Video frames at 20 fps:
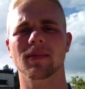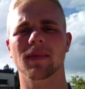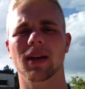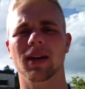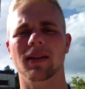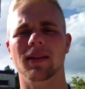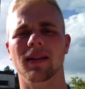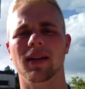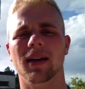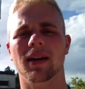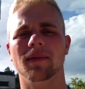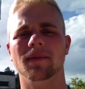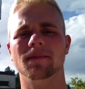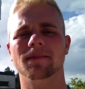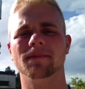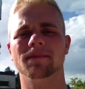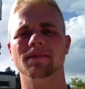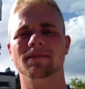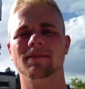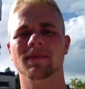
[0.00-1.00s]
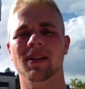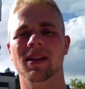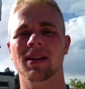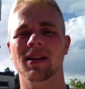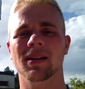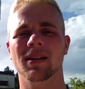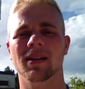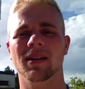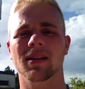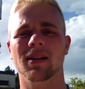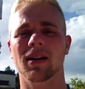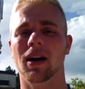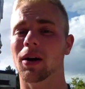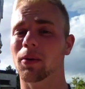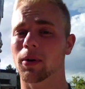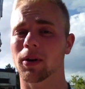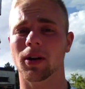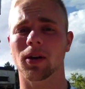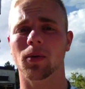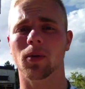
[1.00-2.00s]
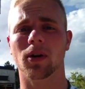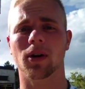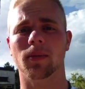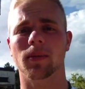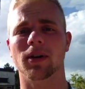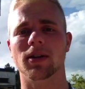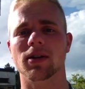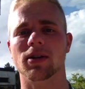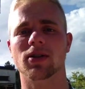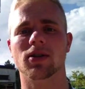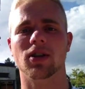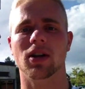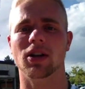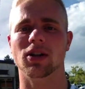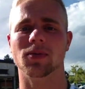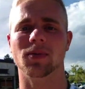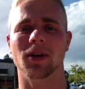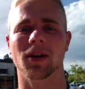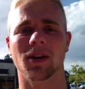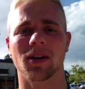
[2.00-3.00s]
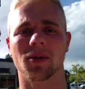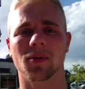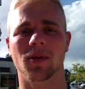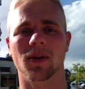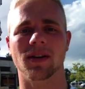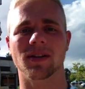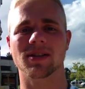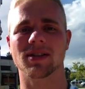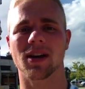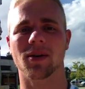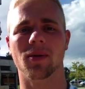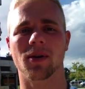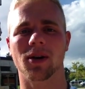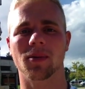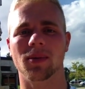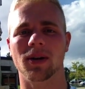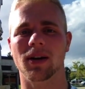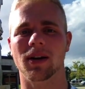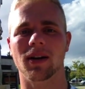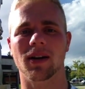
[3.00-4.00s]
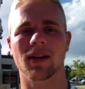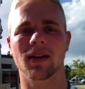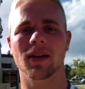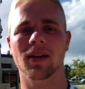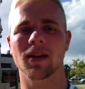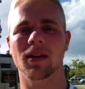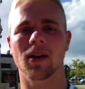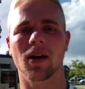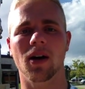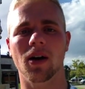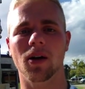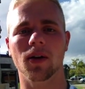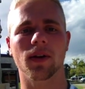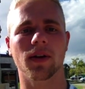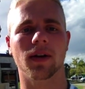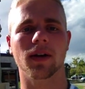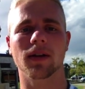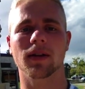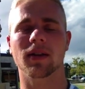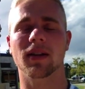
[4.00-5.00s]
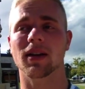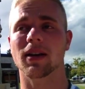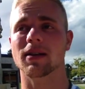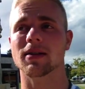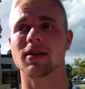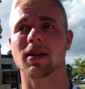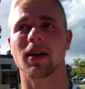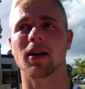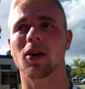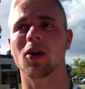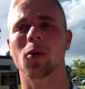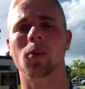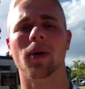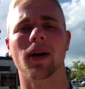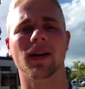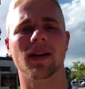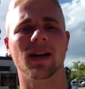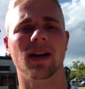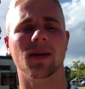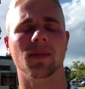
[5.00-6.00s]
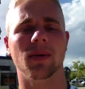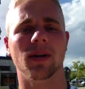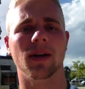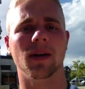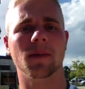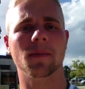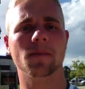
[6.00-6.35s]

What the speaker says: in that I really want Him to just change me all at once. I want to be all the good things that I hope I can be.